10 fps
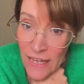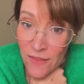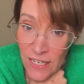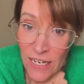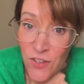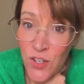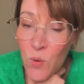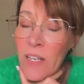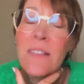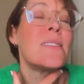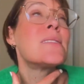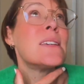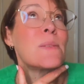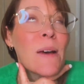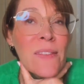in the ensuing
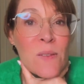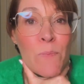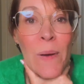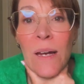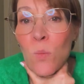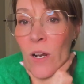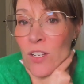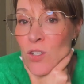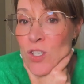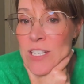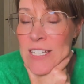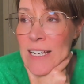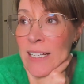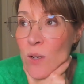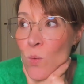6 months. But when you're
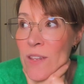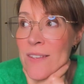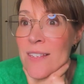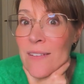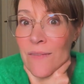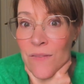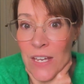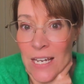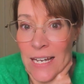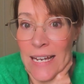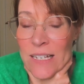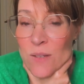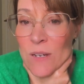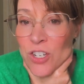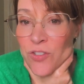dealing with severe
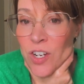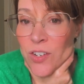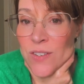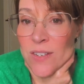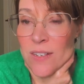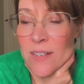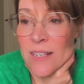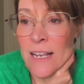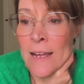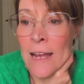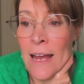endometriosis,